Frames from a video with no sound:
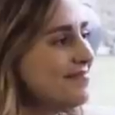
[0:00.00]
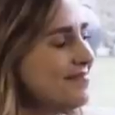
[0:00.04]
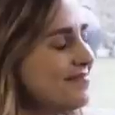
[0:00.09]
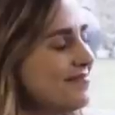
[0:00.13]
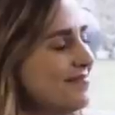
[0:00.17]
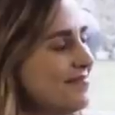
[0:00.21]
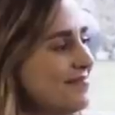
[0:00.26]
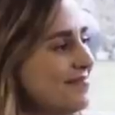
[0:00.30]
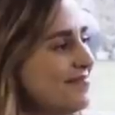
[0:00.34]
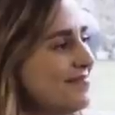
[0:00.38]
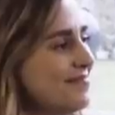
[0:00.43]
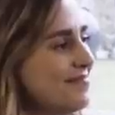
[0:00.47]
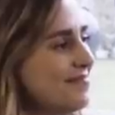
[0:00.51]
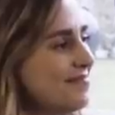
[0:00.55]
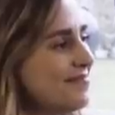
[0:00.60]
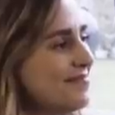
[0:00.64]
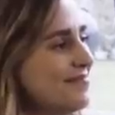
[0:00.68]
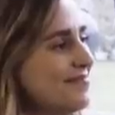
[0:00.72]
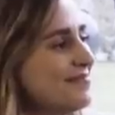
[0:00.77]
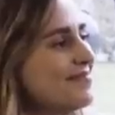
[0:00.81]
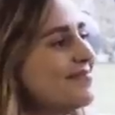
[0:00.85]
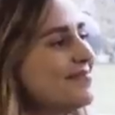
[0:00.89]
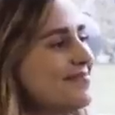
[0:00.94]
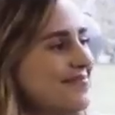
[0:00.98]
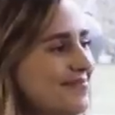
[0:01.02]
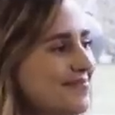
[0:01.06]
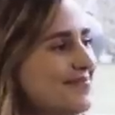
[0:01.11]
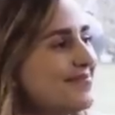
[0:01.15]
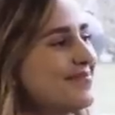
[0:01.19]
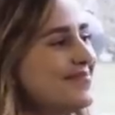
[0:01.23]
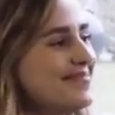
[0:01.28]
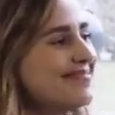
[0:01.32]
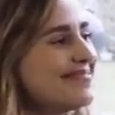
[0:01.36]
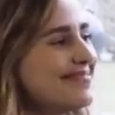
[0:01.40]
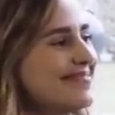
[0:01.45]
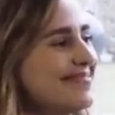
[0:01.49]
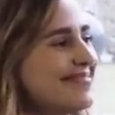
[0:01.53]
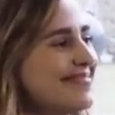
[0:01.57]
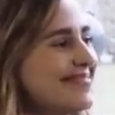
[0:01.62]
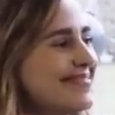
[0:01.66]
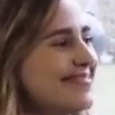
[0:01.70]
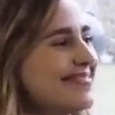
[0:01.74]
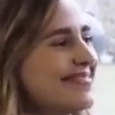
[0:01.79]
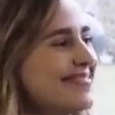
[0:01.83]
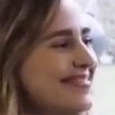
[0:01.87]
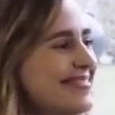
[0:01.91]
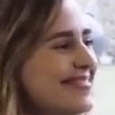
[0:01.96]

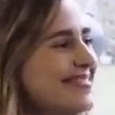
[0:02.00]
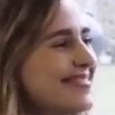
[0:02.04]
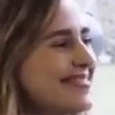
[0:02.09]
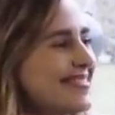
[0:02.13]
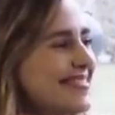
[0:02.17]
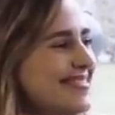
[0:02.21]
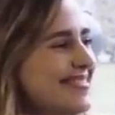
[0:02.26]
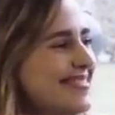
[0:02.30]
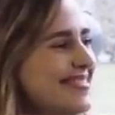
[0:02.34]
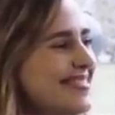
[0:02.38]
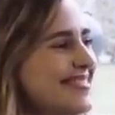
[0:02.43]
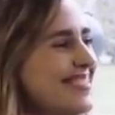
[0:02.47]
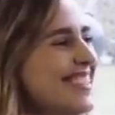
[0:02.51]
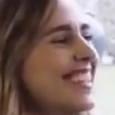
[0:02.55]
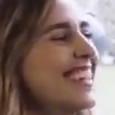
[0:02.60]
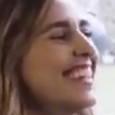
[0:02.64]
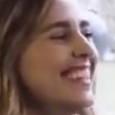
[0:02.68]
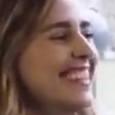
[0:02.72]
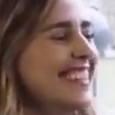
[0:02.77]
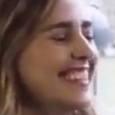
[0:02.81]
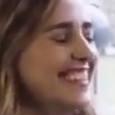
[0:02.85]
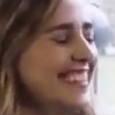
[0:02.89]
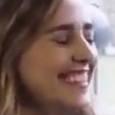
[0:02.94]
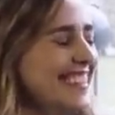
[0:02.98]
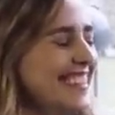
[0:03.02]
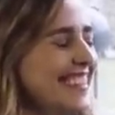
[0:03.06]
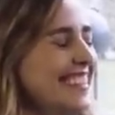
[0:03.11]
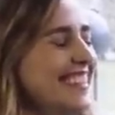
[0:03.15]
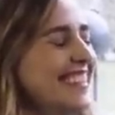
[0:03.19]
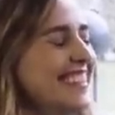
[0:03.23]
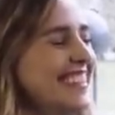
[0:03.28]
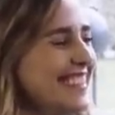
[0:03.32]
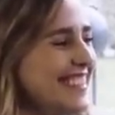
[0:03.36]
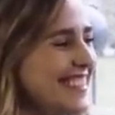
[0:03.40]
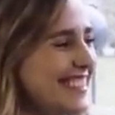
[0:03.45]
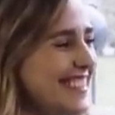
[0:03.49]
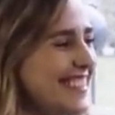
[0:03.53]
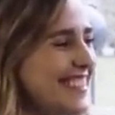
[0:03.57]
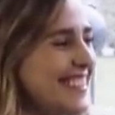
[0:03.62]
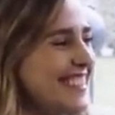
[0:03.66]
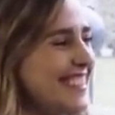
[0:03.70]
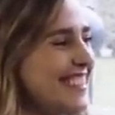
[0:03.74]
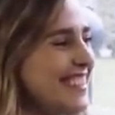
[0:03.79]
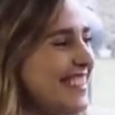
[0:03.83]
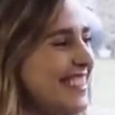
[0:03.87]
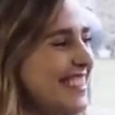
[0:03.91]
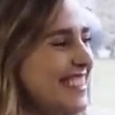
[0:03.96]

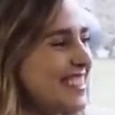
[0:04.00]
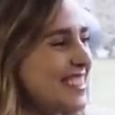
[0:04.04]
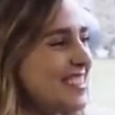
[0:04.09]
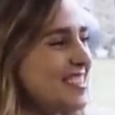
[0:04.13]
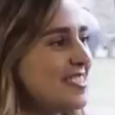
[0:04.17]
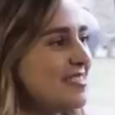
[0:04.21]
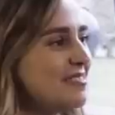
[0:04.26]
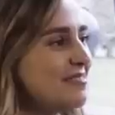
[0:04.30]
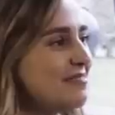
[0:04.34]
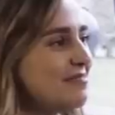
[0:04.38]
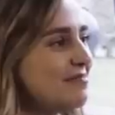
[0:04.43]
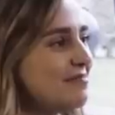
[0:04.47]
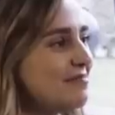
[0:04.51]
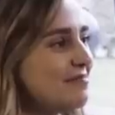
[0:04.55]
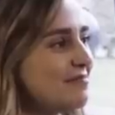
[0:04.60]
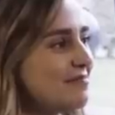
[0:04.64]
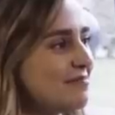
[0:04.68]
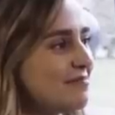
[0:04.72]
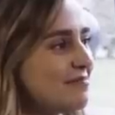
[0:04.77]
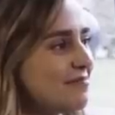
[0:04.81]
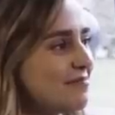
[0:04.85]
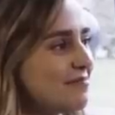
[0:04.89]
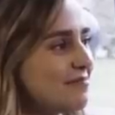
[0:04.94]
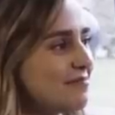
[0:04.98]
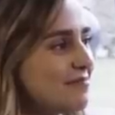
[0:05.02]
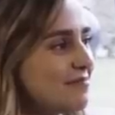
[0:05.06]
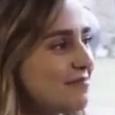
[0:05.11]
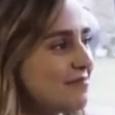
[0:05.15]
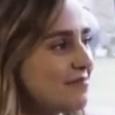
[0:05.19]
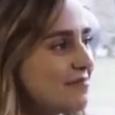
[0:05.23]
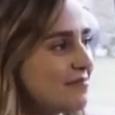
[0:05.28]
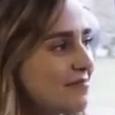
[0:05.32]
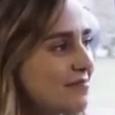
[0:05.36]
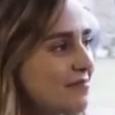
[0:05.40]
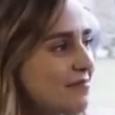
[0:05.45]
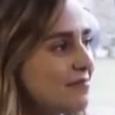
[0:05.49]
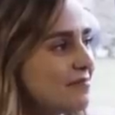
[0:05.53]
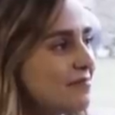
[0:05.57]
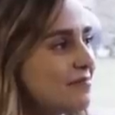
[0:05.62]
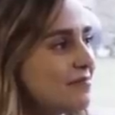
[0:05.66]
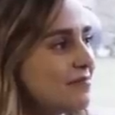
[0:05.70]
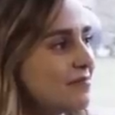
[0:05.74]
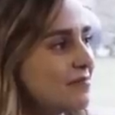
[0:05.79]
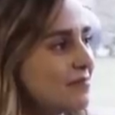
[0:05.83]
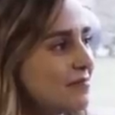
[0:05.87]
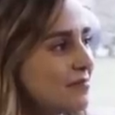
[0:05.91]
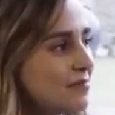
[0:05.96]

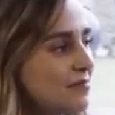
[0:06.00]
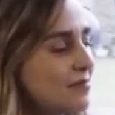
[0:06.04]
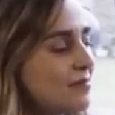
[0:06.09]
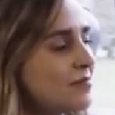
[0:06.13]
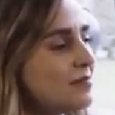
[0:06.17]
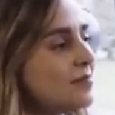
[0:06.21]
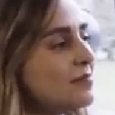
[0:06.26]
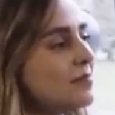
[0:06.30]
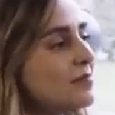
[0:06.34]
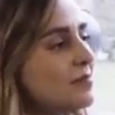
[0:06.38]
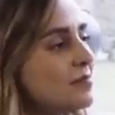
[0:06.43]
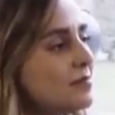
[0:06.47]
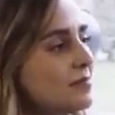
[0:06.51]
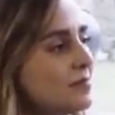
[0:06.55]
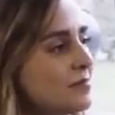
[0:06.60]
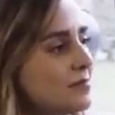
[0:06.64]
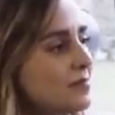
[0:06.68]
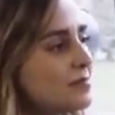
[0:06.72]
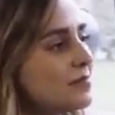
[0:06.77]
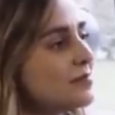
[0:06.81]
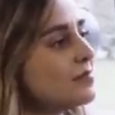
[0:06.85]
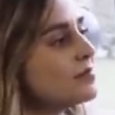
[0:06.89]
(not speaking)